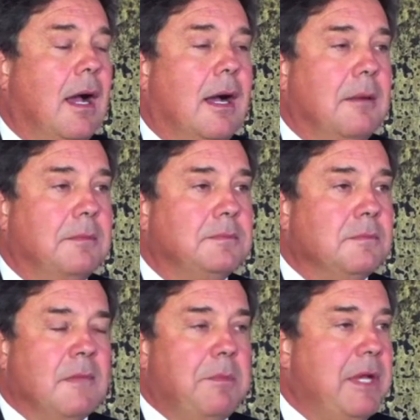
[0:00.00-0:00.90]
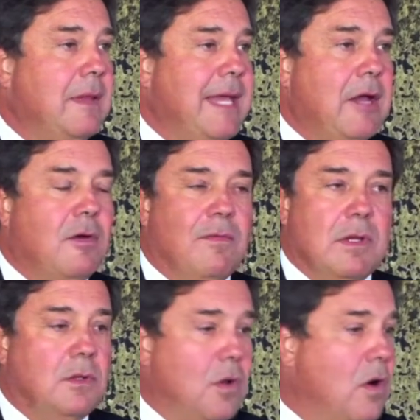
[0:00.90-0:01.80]
Um, beyond that,
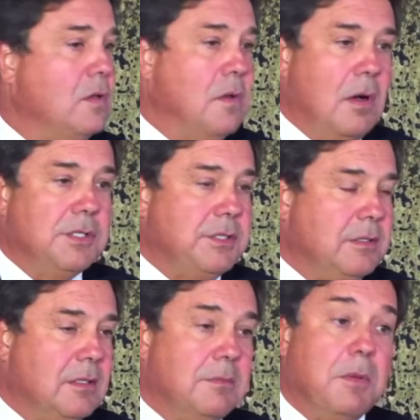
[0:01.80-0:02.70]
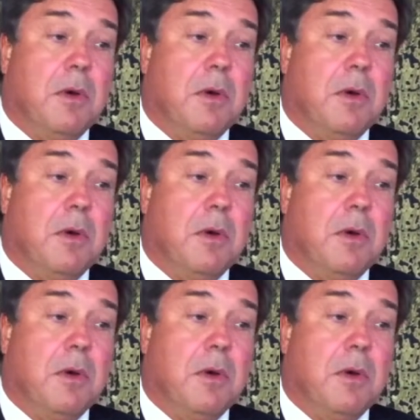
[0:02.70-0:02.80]
over the long, long term,